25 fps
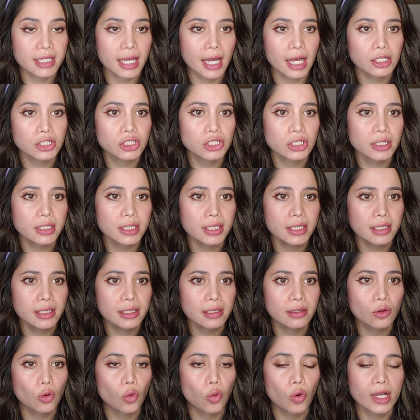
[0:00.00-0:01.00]

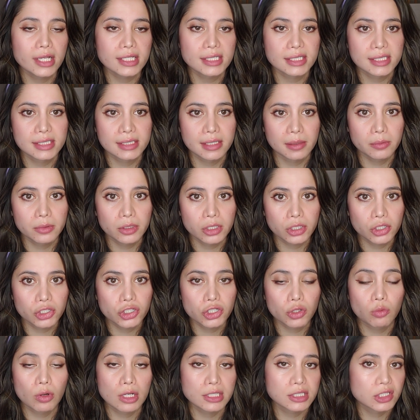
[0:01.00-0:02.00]
actually quite similar
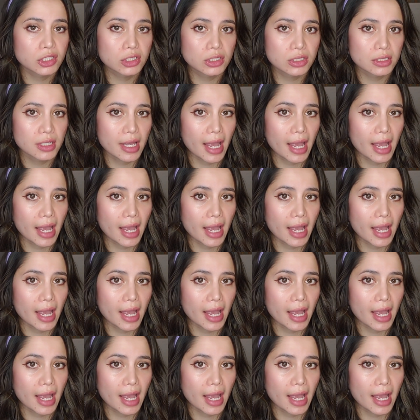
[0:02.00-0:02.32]
to what's